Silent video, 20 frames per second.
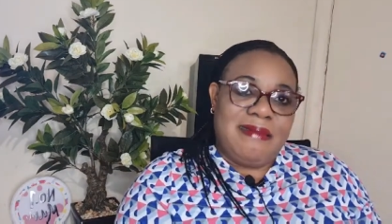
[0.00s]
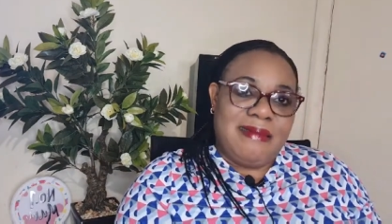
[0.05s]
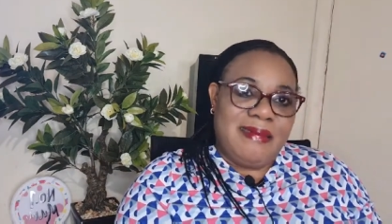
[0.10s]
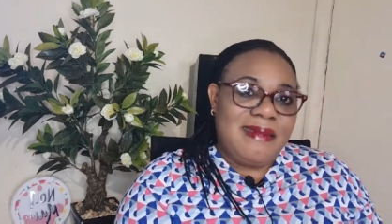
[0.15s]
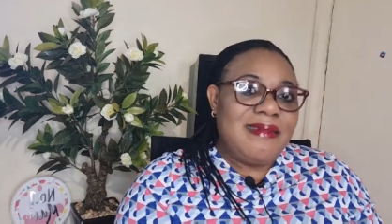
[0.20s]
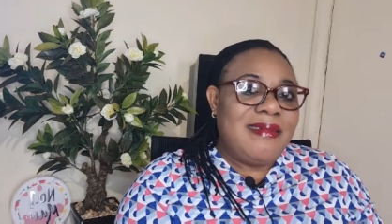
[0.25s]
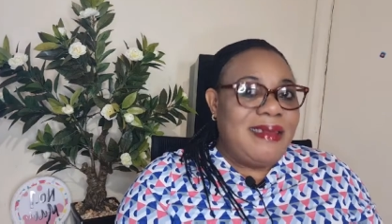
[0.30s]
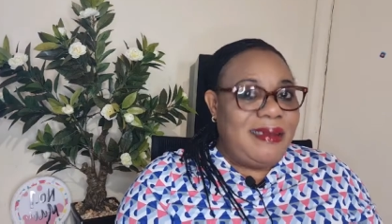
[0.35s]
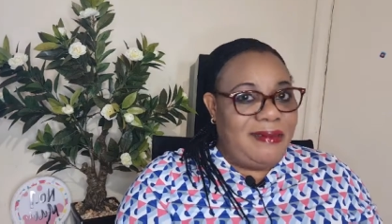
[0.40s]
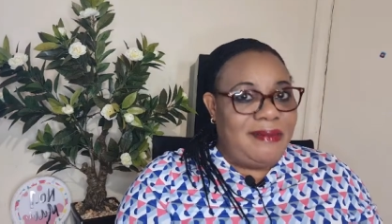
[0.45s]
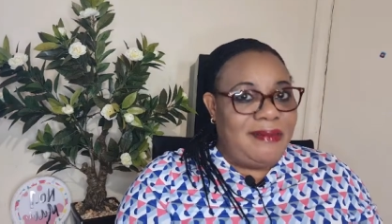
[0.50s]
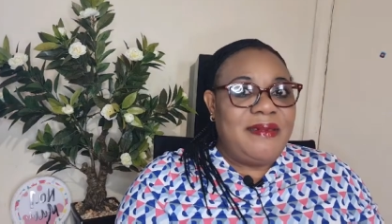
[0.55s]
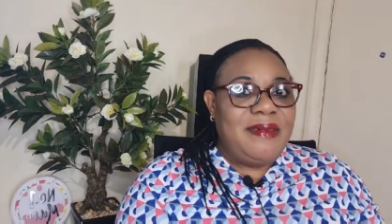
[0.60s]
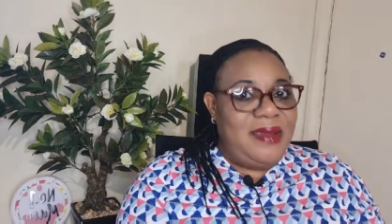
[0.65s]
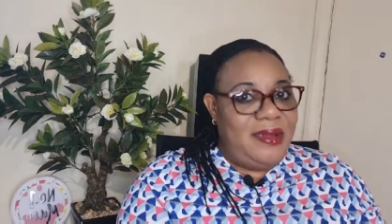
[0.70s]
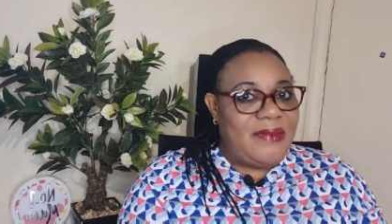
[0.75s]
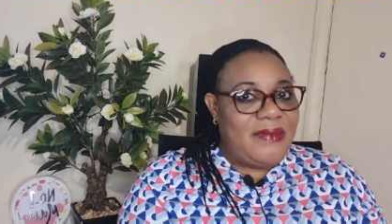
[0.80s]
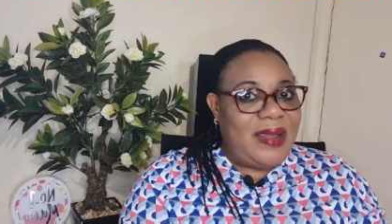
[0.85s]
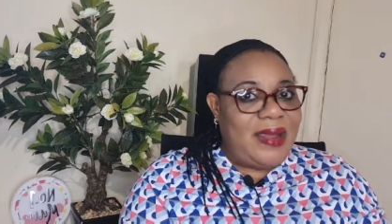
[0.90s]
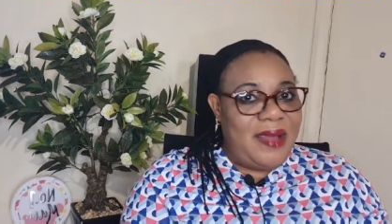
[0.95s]
She's not going to
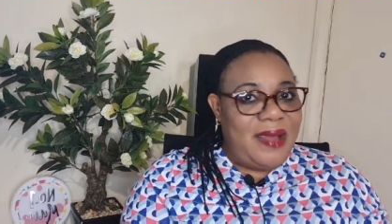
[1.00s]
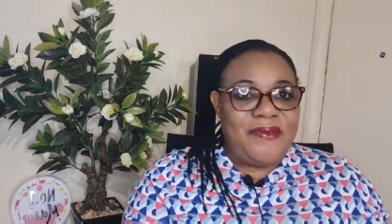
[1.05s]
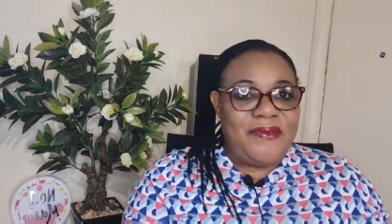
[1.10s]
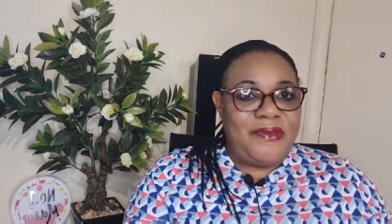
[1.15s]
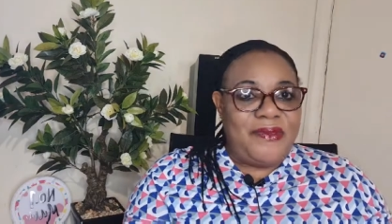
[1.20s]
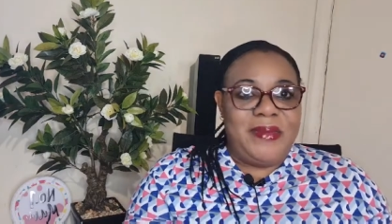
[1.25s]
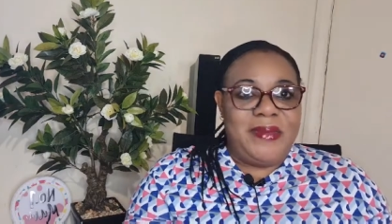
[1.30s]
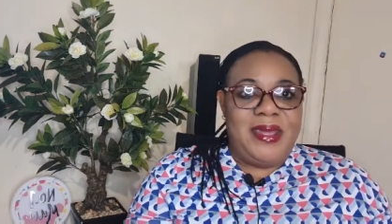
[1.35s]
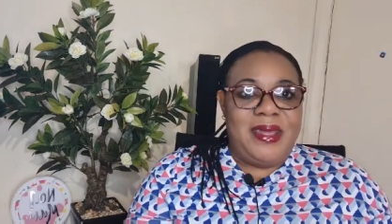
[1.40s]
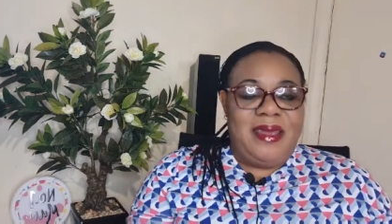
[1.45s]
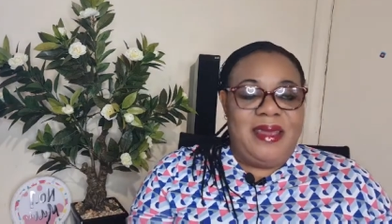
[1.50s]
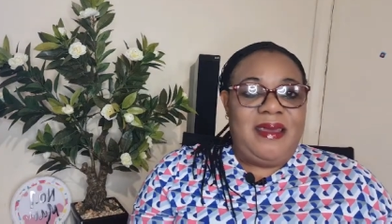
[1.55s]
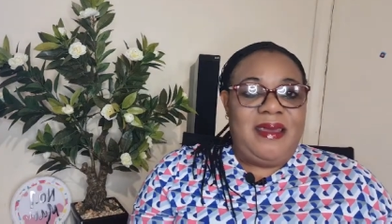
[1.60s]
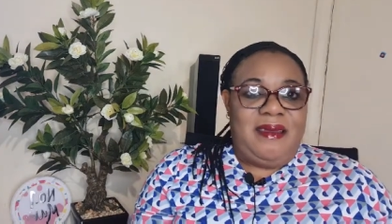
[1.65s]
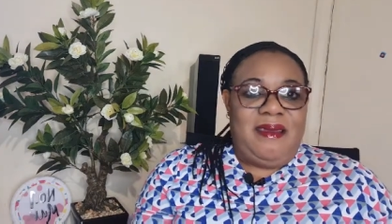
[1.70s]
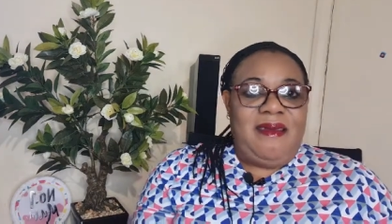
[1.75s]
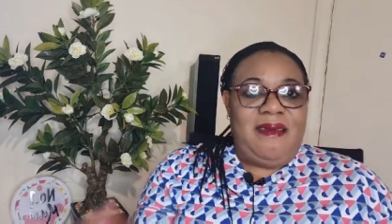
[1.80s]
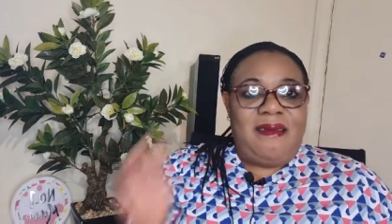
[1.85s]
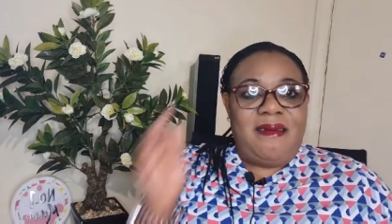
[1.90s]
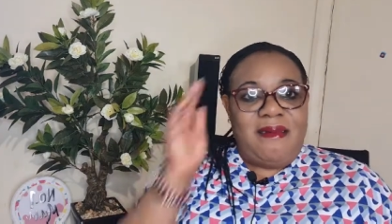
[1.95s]
live her life for
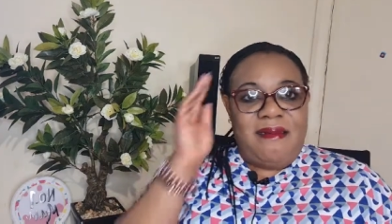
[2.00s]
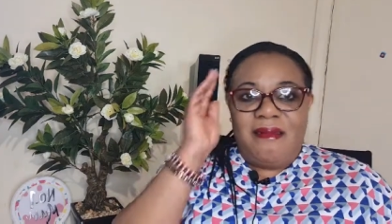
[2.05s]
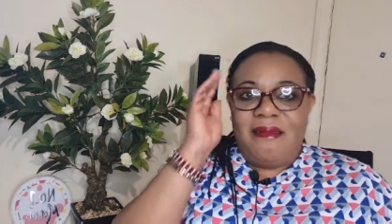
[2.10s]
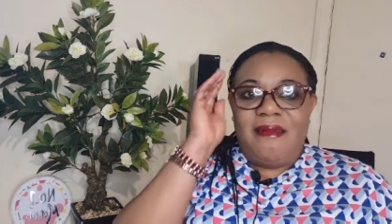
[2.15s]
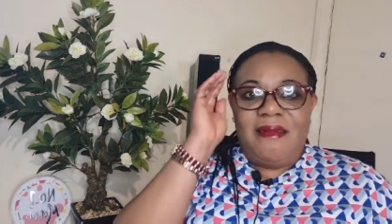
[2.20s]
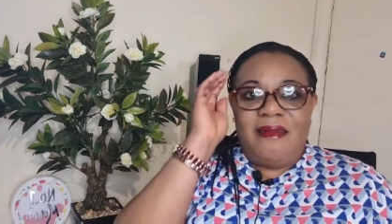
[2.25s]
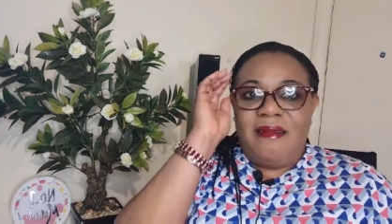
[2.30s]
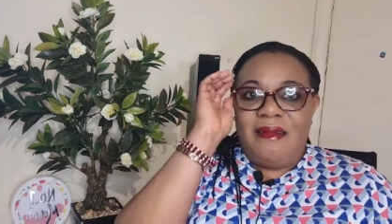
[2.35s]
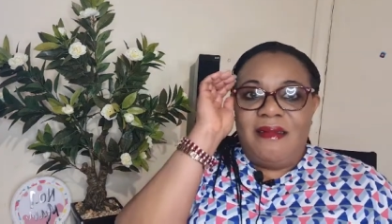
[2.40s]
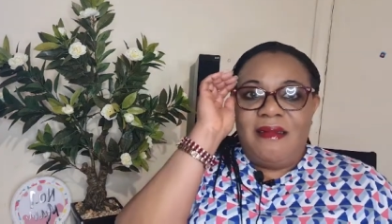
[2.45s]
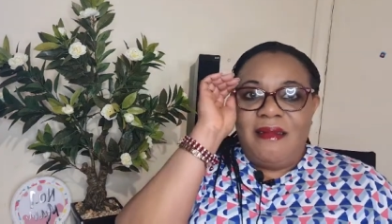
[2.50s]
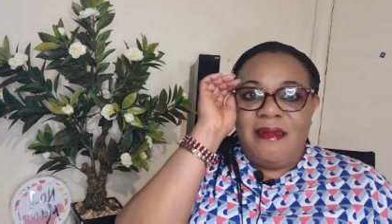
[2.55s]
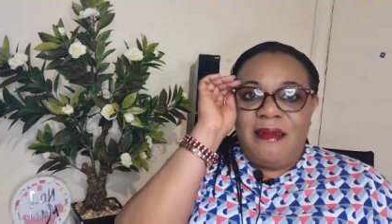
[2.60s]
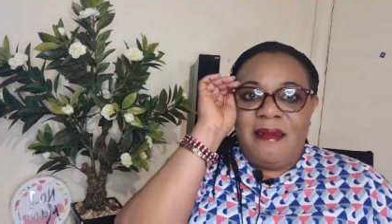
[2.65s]
me.